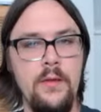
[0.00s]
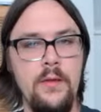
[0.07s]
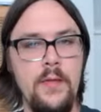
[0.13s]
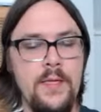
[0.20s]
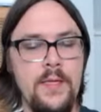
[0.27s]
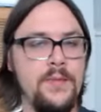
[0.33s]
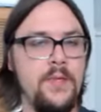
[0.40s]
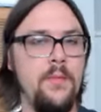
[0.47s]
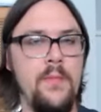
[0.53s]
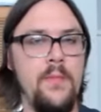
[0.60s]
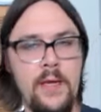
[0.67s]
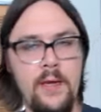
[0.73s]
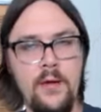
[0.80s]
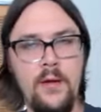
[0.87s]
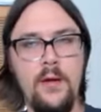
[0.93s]
his
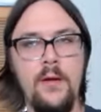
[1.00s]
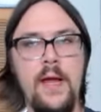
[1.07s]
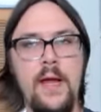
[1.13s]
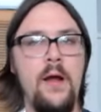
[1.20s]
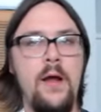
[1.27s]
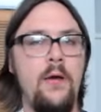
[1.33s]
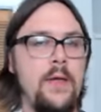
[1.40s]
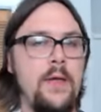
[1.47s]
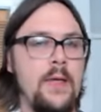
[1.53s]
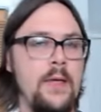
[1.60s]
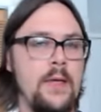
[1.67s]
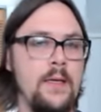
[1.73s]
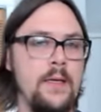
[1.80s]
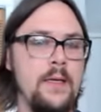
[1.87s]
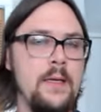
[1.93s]
demeanor, how
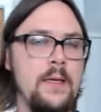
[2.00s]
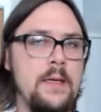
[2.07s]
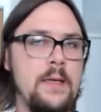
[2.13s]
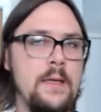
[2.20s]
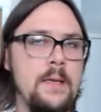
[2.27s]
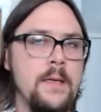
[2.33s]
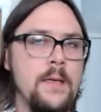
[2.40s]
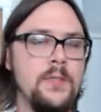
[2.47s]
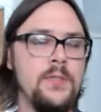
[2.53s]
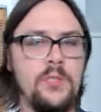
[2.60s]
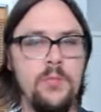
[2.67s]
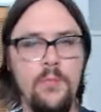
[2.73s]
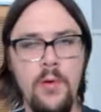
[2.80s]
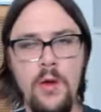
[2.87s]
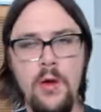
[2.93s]
he
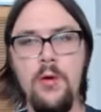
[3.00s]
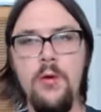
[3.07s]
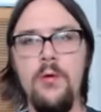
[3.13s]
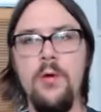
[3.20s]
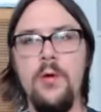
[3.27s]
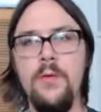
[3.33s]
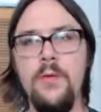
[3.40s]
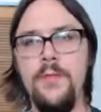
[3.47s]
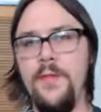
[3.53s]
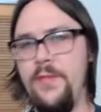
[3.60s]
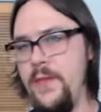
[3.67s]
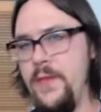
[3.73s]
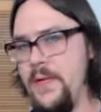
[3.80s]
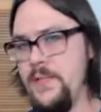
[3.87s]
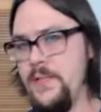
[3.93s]
spoke, the
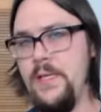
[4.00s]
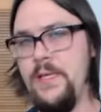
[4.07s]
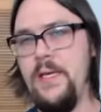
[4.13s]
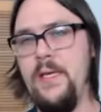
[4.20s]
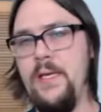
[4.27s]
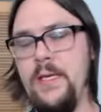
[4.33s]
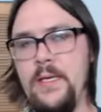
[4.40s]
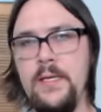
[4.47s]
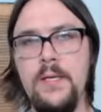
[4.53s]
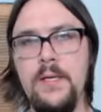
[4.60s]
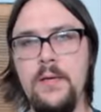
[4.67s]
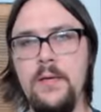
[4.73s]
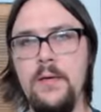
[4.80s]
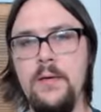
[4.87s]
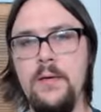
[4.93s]
things that he
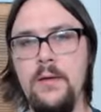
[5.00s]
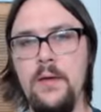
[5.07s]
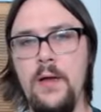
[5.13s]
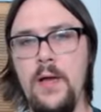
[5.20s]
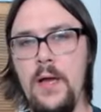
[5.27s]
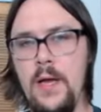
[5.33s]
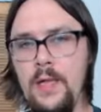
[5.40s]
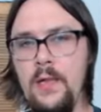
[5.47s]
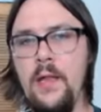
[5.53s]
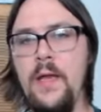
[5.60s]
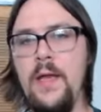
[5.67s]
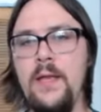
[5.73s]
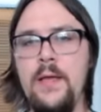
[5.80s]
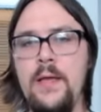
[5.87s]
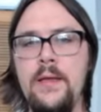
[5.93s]

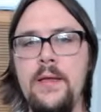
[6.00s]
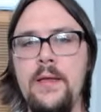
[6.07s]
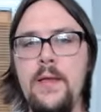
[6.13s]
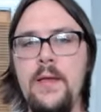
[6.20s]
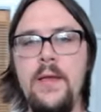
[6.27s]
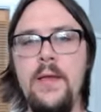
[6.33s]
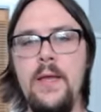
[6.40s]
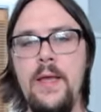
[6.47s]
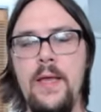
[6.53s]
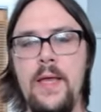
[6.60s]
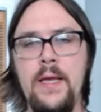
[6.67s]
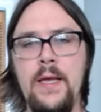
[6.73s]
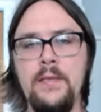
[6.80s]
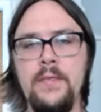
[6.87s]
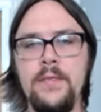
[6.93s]
highlighted.
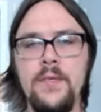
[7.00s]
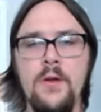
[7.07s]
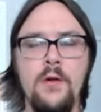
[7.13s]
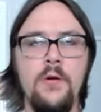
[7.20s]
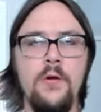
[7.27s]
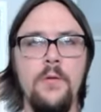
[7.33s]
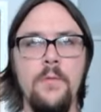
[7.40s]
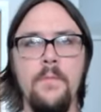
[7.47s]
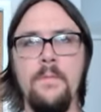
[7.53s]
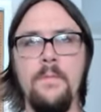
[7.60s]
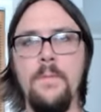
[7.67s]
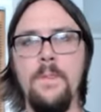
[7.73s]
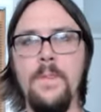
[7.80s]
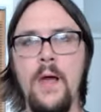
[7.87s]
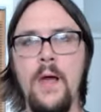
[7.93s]
And so
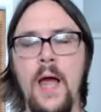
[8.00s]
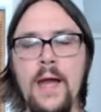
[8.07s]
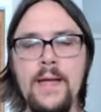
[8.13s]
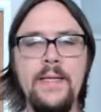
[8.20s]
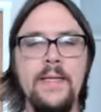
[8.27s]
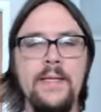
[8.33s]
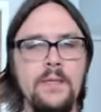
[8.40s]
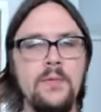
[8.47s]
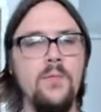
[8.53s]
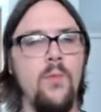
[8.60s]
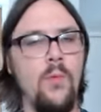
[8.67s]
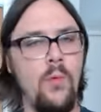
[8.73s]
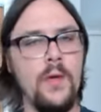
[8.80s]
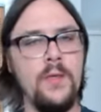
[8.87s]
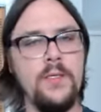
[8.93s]
I did
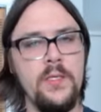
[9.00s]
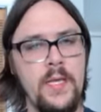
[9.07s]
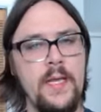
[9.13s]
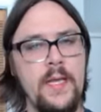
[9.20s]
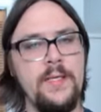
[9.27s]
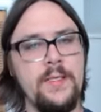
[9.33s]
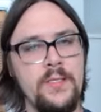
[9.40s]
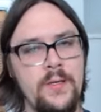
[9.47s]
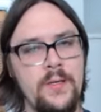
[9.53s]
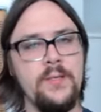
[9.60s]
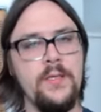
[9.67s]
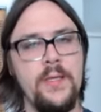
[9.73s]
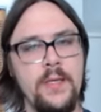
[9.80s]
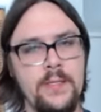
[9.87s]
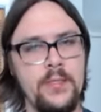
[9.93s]
want to take it
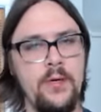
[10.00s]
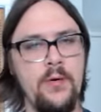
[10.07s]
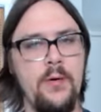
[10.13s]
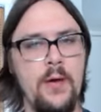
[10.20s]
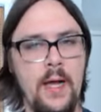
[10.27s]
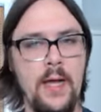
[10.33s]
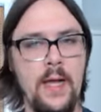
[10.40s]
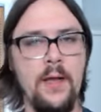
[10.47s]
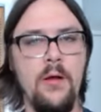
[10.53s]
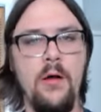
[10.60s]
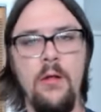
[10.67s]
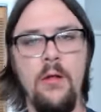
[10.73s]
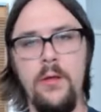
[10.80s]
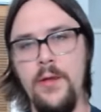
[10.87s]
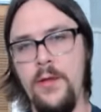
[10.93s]
seriously. And so I
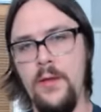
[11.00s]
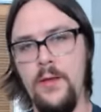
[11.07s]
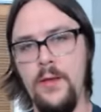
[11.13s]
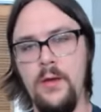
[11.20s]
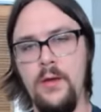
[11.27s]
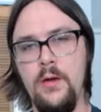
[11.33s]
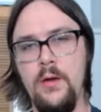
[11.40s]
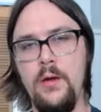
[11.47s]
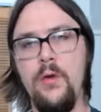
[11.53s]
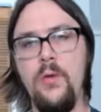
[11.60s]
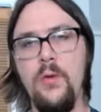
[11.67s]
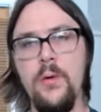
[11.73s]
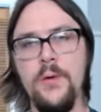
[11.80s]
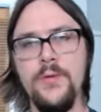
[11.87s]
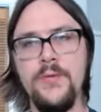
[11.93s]
called it a
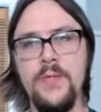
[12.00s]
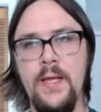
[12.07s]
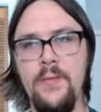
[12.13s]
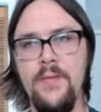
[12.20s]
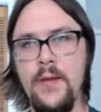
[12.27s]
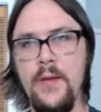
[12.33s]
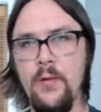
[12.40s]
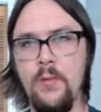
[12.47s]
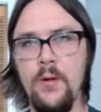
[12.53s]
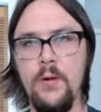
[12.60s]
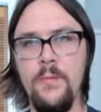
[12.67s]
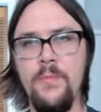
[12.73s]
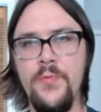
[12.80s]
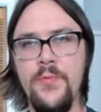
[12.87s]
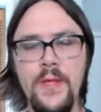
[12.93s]
course, and there
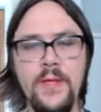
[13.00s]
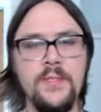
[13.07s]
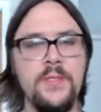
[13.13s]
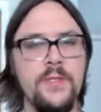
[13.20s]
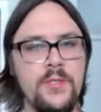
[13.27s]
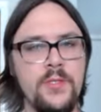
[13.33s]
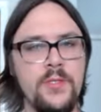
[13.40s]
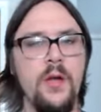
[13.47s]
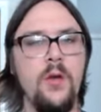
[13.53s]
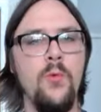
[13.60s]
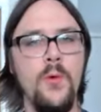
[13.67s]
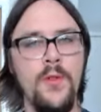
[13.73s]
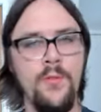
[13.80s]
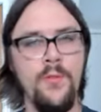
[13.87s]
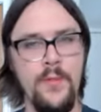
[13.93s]
were things that stuck
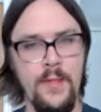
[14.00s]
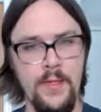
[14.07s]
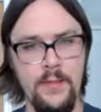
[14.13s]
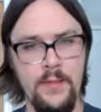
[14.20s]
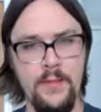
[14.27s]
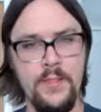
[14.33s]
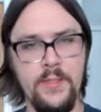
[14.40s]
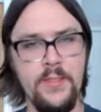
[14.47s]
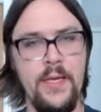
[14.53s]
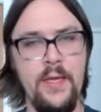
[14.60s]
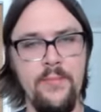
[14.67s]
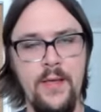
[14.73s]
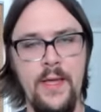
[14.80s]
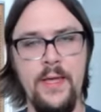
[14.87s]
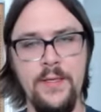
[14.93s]
with me the
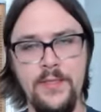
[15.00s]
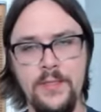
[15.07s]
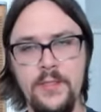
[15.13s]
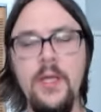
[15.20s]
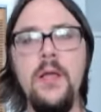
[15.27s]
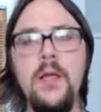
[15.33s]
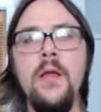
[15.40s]
same as